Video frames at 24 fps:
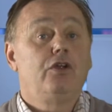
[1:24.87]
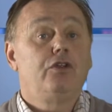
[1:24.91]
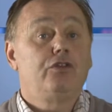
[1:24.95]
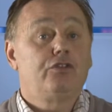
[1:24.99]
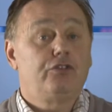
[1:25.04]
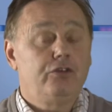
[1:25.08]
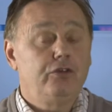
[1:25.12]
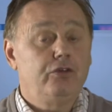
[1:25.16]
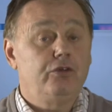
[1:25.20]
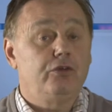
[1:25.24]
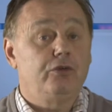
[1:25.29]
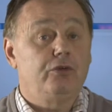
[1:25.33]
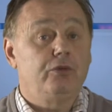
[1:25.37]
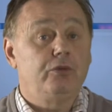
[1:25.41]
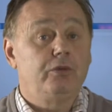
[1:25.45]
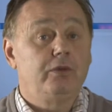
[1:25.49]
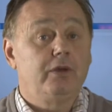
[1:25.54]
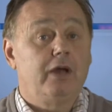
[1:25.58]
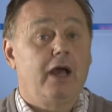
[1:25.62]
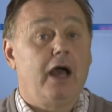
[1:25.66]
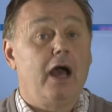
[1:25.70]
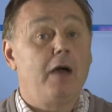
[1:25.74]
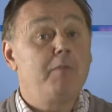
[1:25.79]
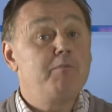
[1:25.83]
to
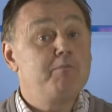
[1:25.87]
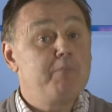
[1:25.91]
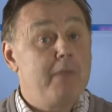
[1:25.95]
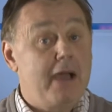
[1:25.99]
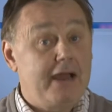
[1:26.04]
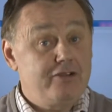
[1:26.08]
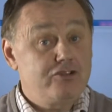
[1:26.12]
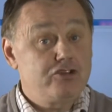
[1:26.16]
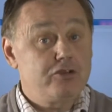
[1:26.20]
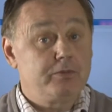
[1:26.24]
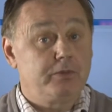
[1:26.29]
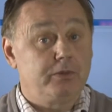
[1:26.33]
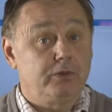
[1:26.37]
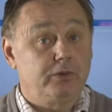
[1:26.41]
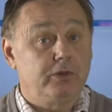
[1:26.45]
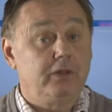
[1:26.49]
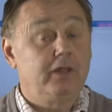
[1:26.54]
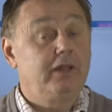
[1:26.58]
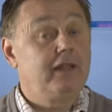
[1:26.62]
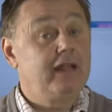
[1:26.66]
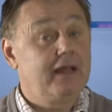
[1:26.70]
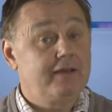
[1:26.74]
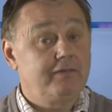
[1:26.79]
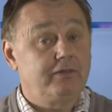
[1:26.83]
a manageable
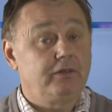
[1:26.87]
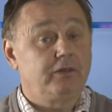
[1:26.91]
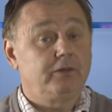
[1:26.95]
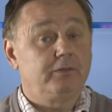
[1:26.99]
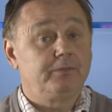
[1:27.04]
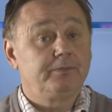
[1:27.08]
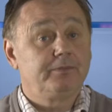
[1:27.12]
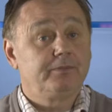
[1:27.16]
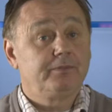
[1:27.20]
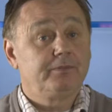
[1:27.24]
level.